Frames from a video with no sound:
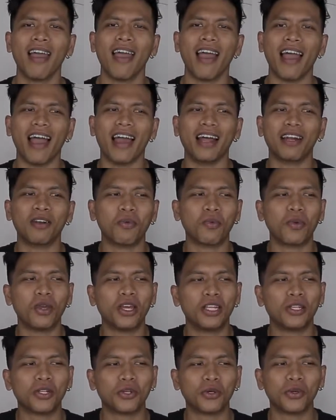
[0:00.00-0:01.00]
and
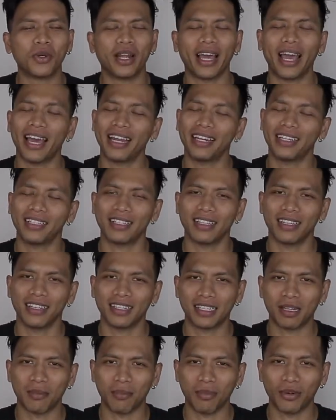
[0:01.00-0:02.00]
we do like added
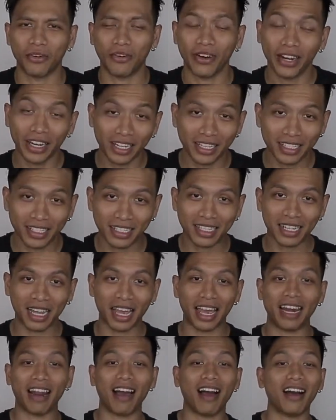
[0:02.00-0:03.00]
some ingredients that
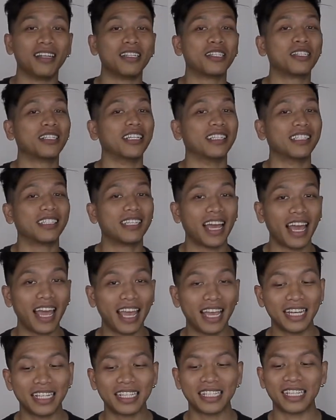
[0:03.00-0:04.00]
enhance the
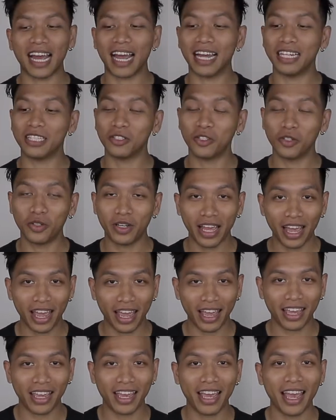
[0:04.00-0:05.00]
taste. And
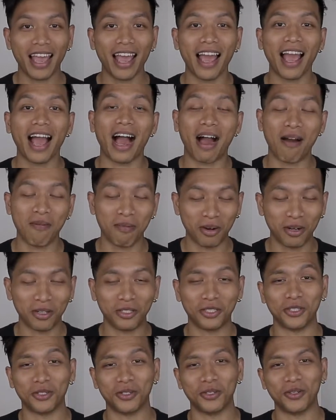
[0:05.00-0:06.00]
today I'm going to
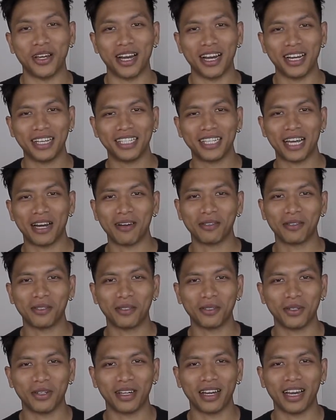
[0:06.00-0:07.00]
show you guys how
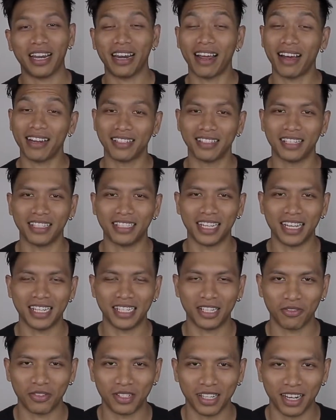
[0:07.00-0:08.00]
to enhance the taste
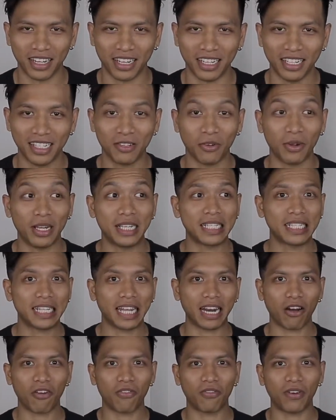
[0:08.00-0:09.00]
of sardines. So
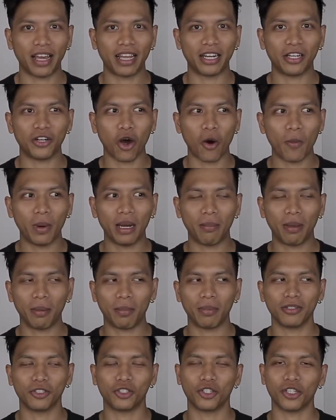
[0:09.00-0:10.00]
instead of like normally
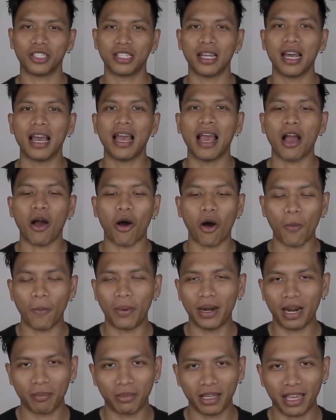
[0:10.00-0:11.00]
people just
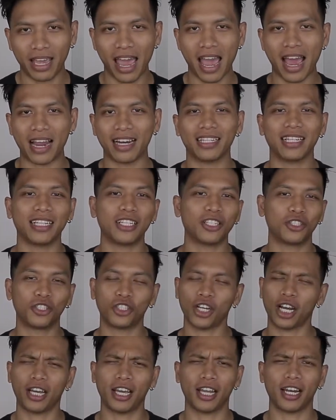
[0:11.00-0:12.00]
open up the can and then
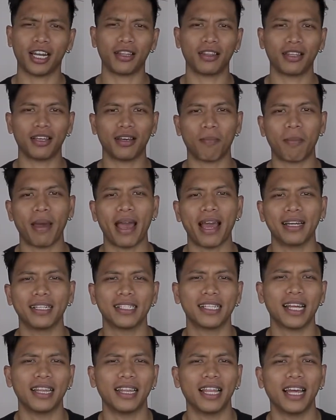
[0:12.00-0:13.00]
chuck it in the pans,
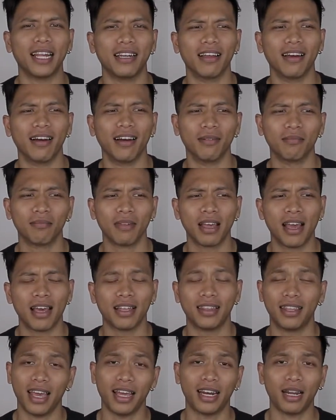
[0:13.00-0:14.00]
and then
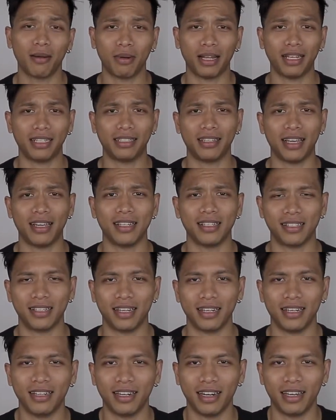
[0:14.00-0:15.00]
they end up like taste
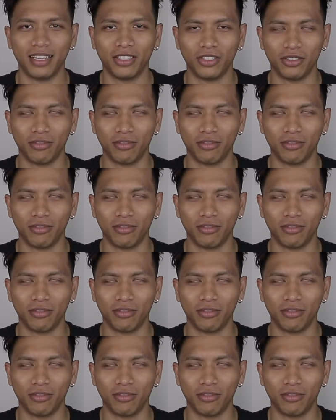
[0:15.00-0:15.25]
sardine like